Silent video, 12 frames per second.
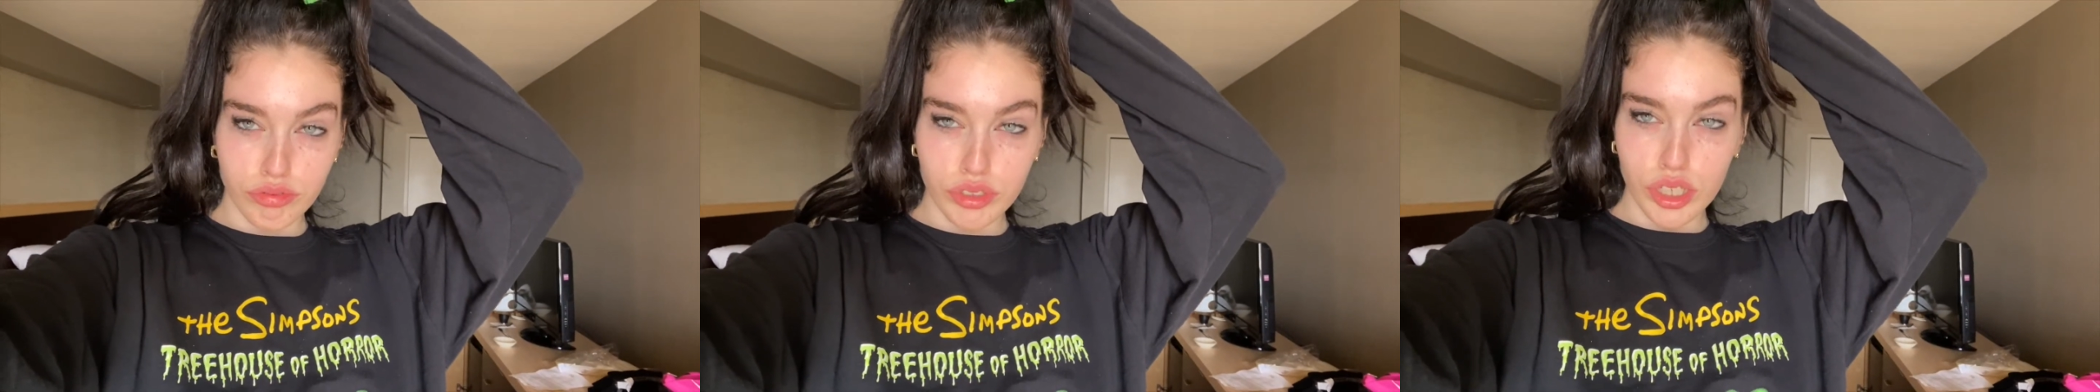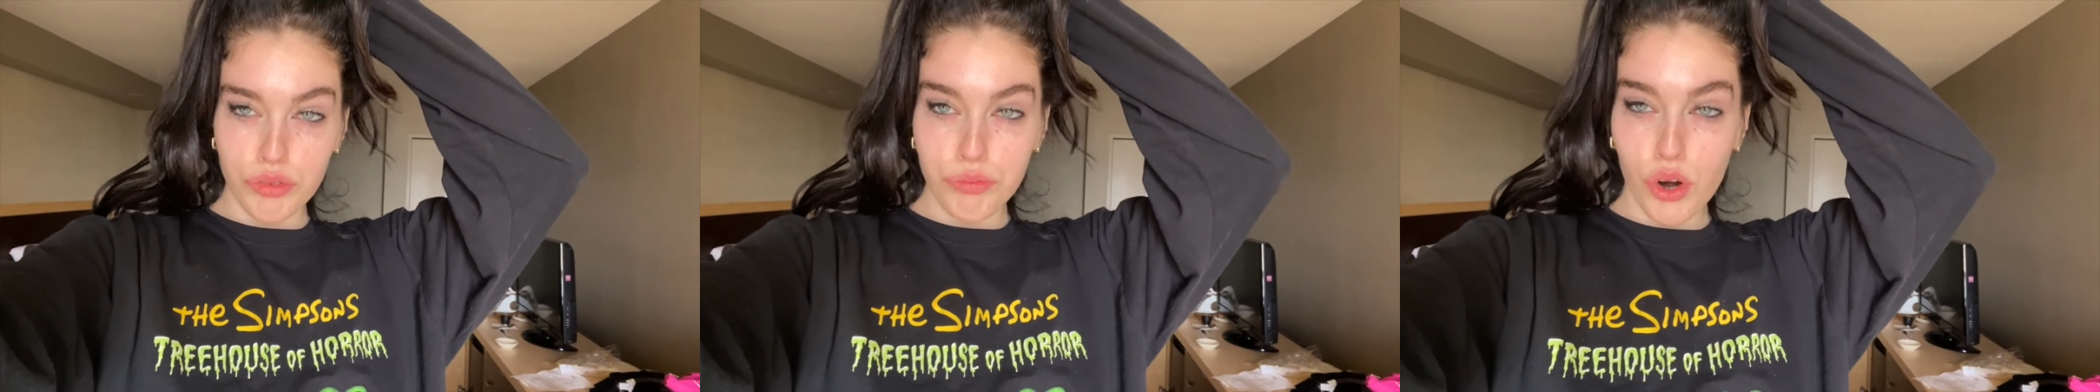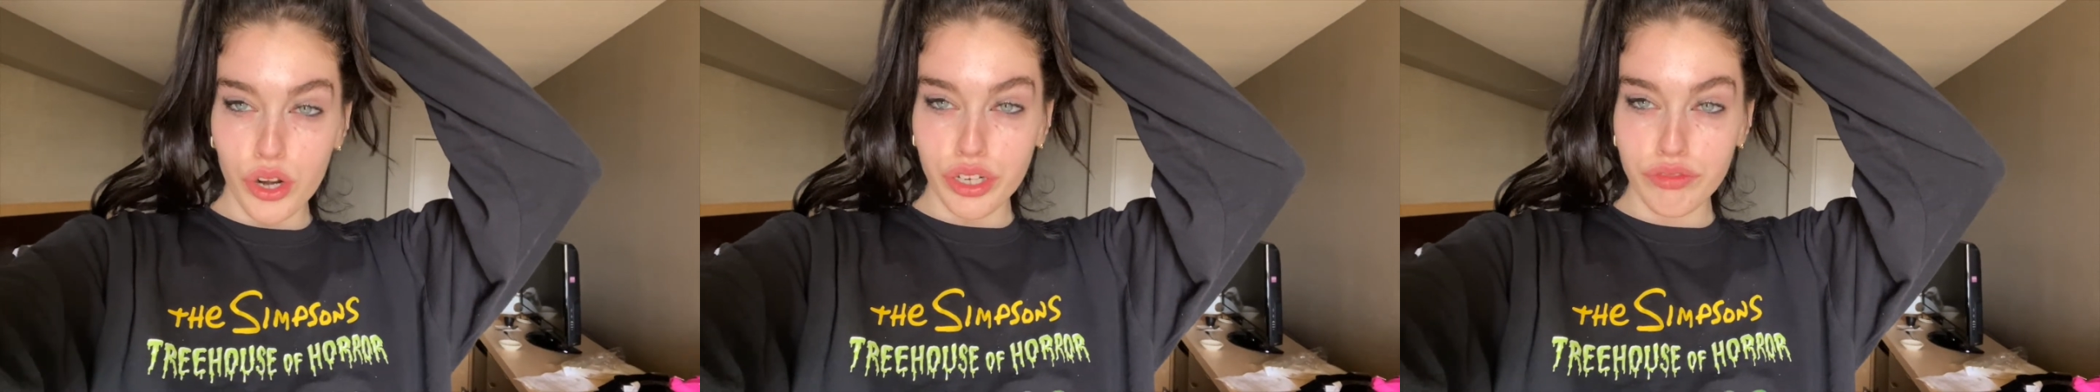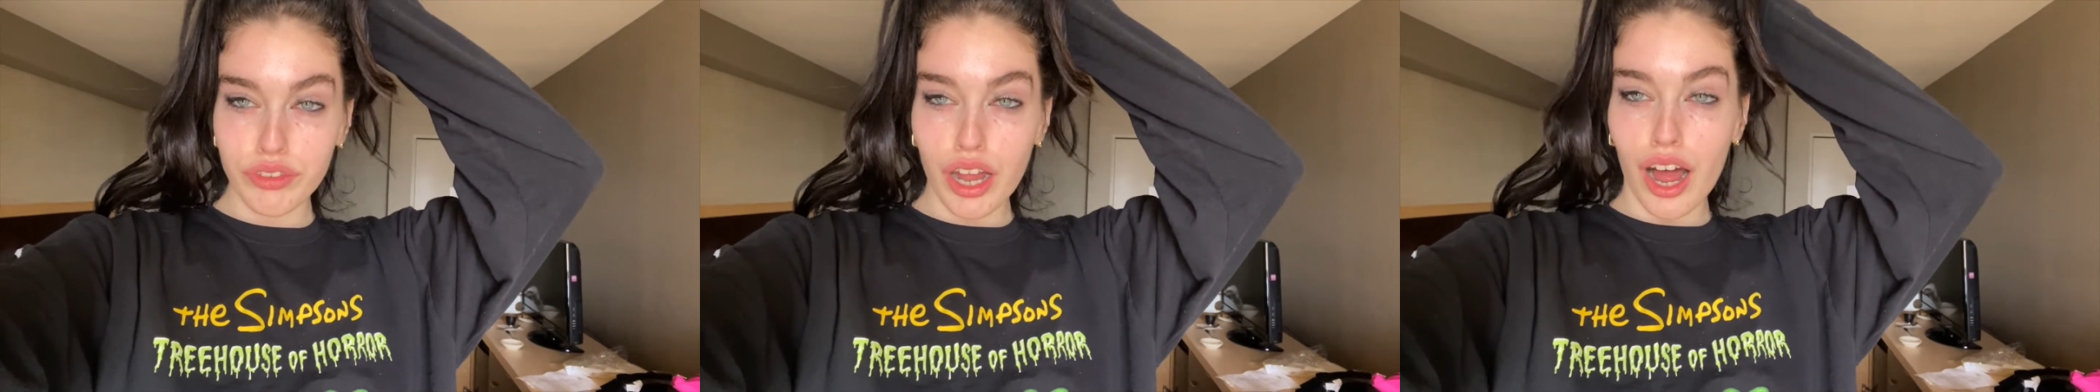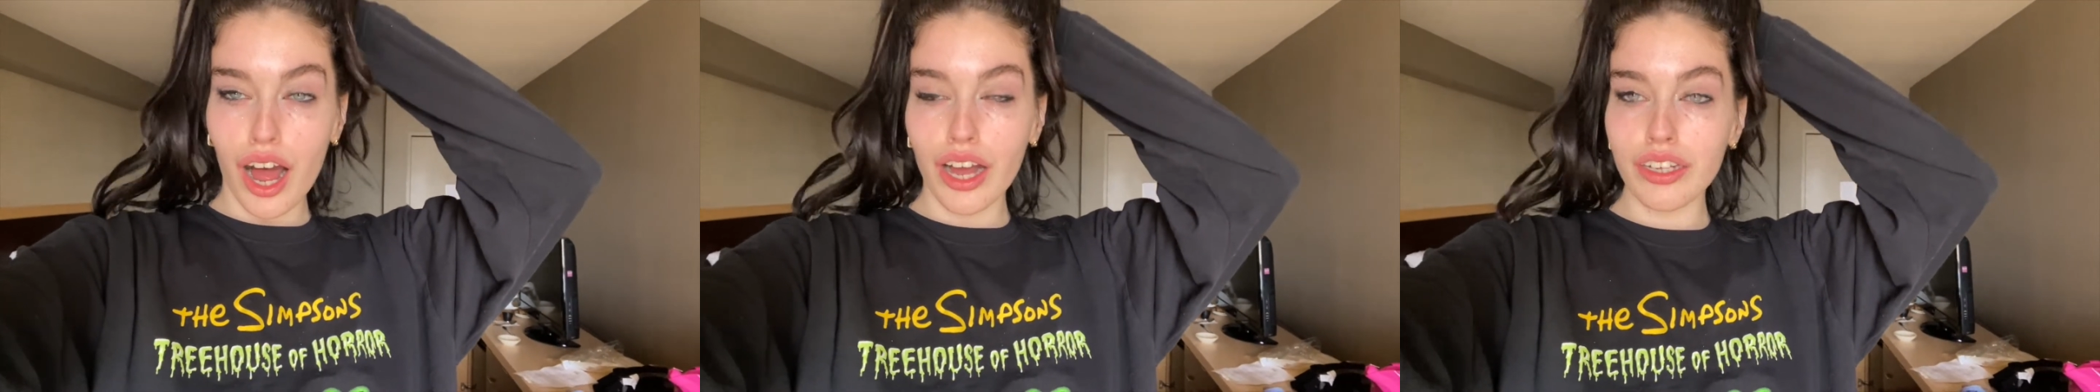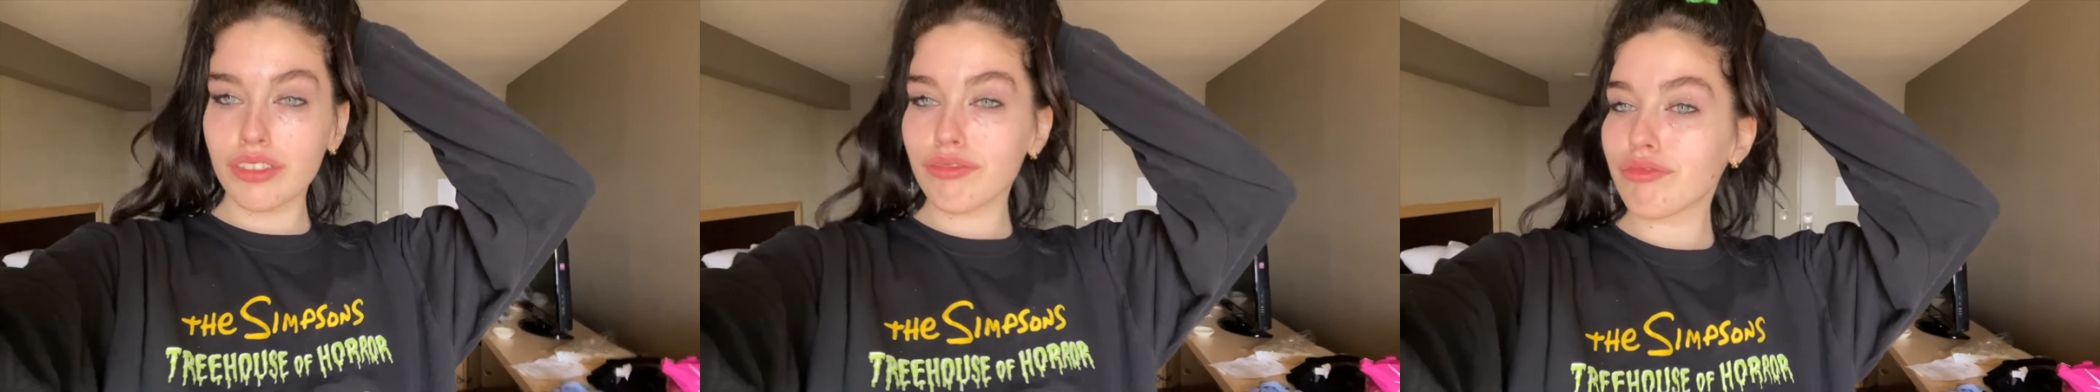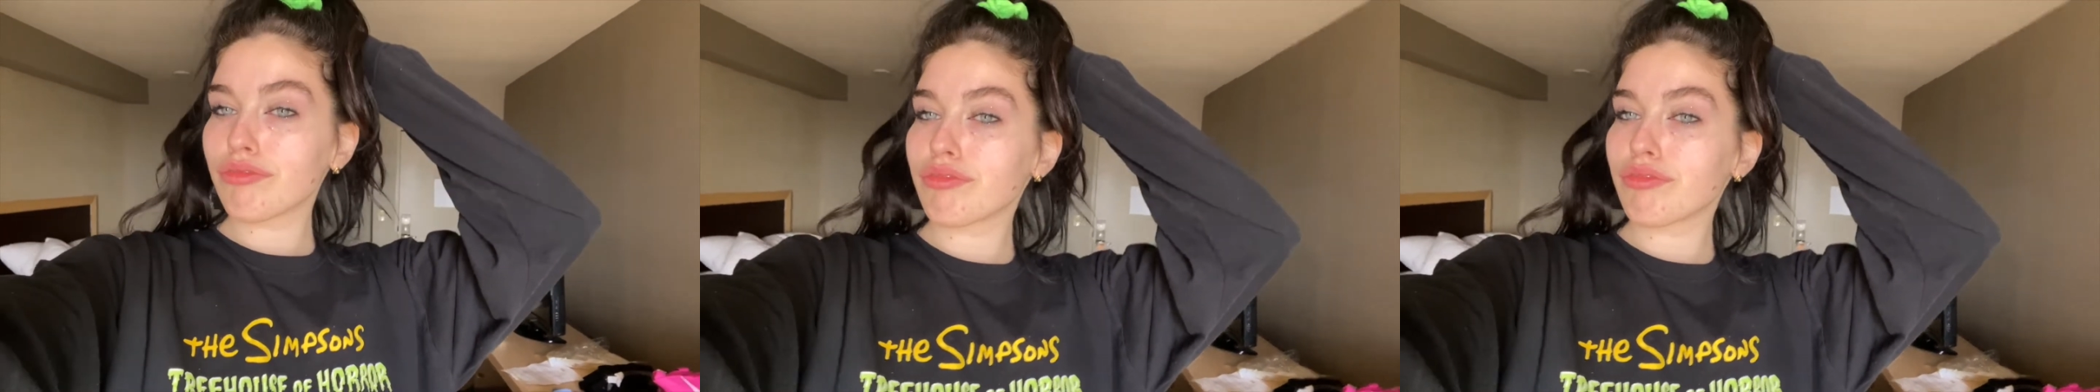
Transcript: Good morning, vlog.